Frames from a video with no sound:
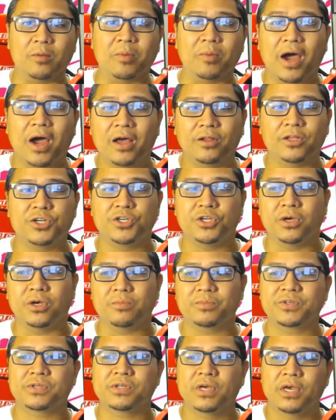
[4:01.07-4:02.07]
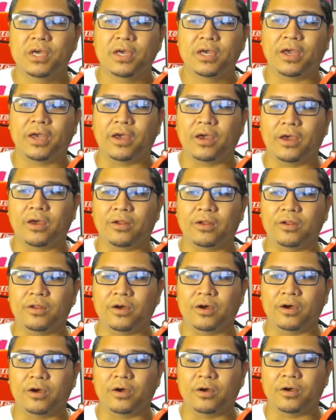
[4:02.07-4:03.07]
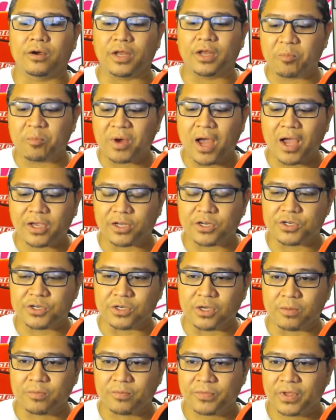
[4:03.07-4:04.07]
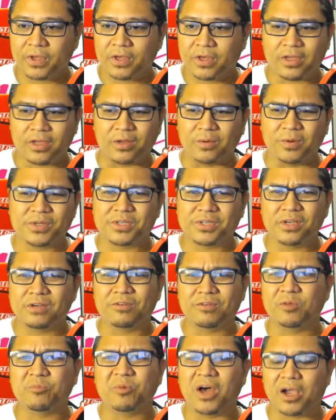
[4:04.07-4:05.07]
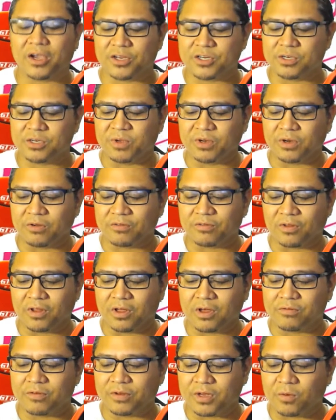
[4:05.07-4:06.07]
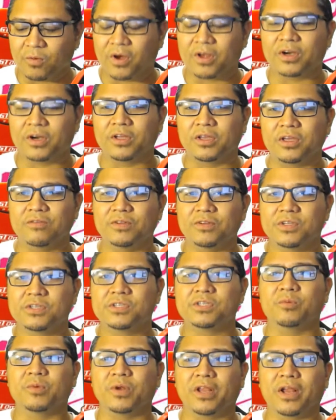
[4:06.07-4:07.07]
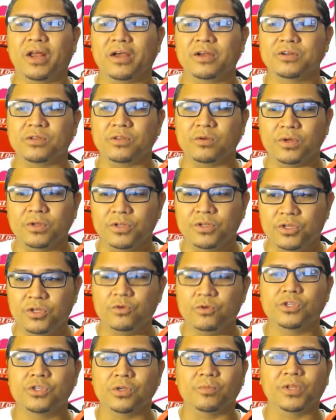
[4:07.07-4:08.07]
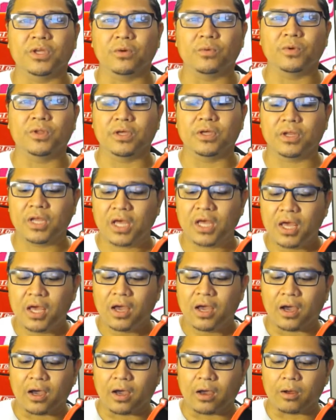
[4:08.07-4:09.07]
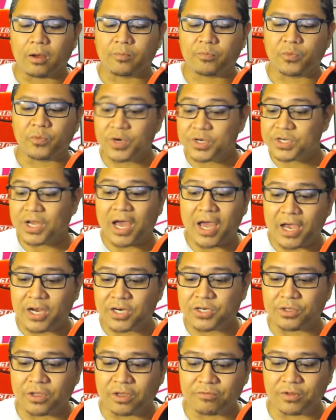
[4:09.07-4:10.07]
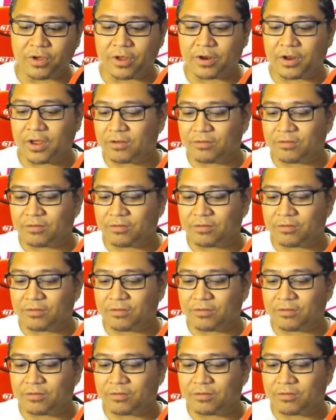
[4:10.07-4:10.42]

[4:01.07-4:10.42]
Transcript: pile of chips and a PocketCHIP, and he wasn't giving the PocketCHIP enough love, and he wanted to give it to somebody that actually would do something with it, which I actually have done.